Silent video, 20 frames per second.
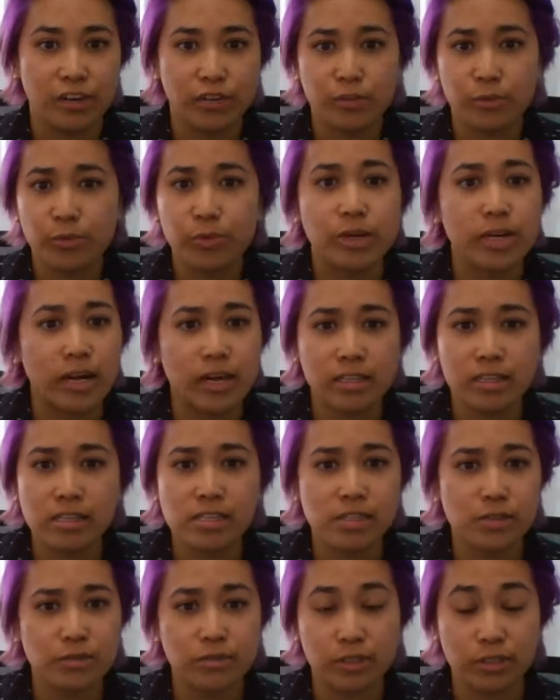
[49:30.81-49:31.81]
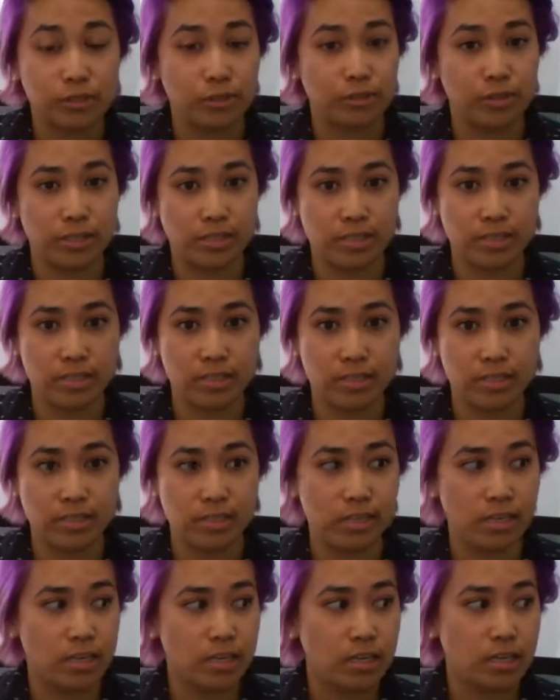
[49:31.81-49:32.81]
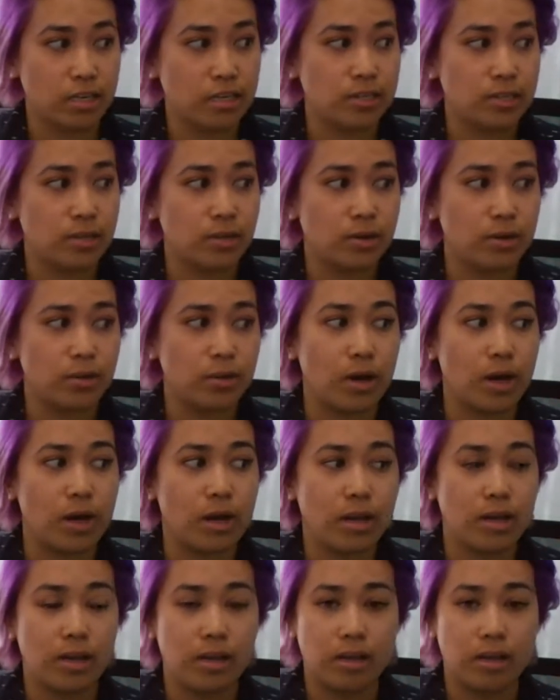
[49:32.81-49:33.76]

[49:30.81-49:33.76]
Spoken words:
regardless of what the reason is. So